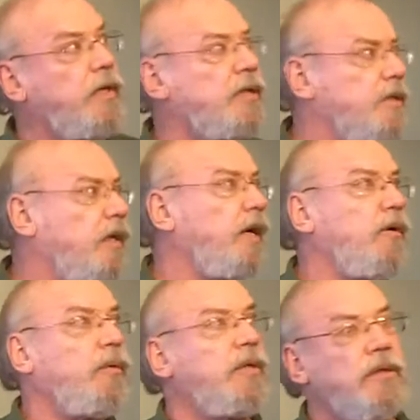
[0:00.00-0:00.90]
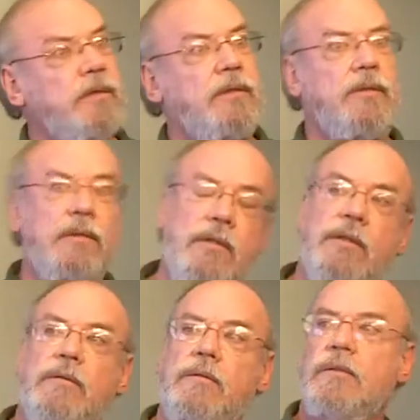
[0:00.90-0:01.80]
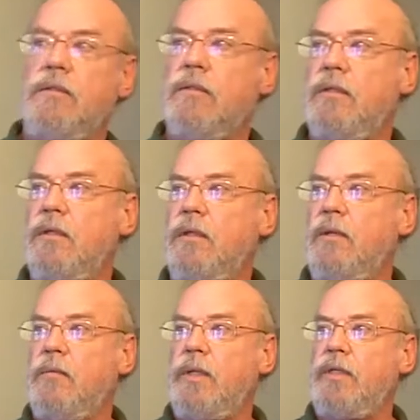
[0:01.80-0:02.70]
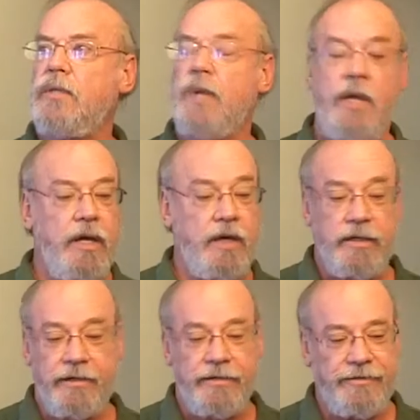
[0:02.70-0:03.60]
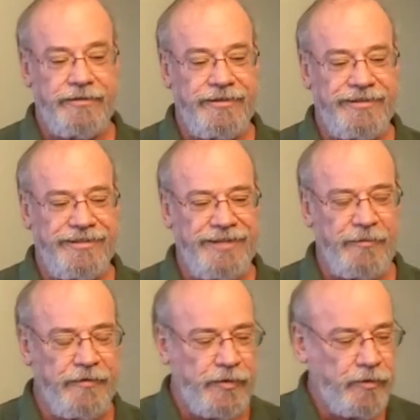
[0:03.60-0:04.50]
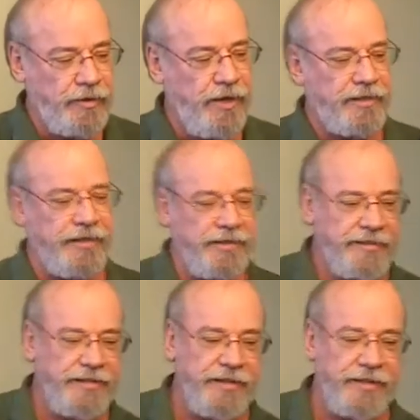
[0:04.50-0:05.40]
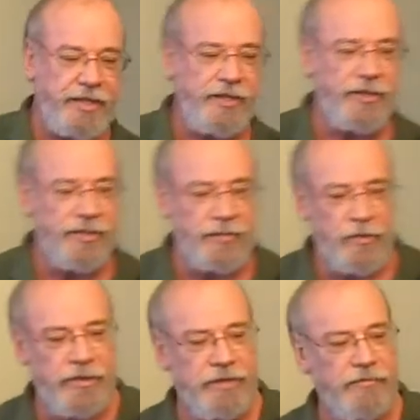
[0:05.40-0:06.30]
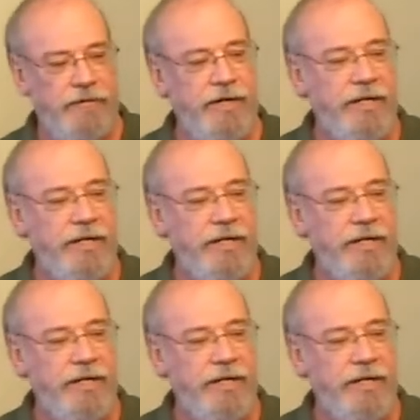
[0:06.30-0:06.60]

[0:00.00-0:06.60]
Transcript: from us, and how we could, you know, please them. A couple of us were talking down in the kitchen this morning, getting